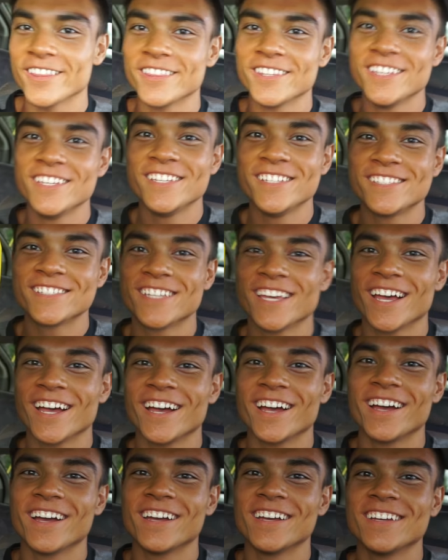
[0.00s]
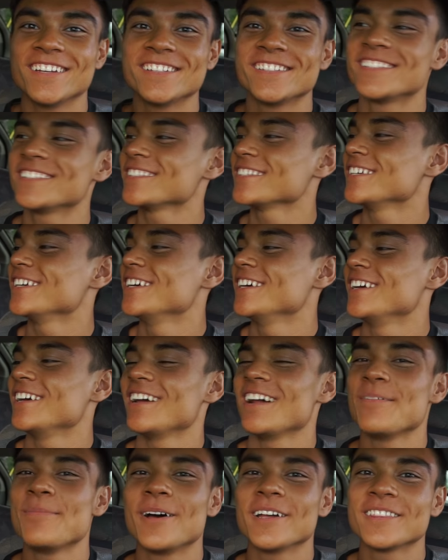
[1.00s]
these guys.
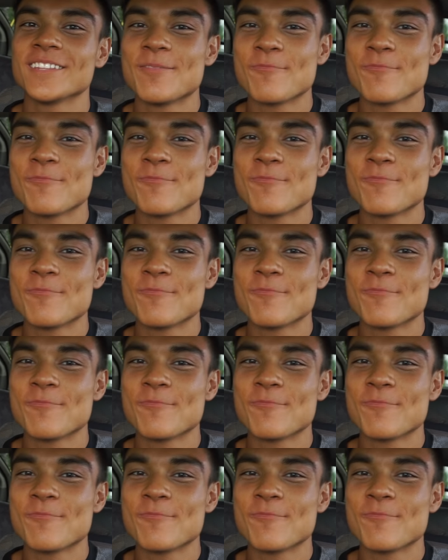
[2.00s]
I brought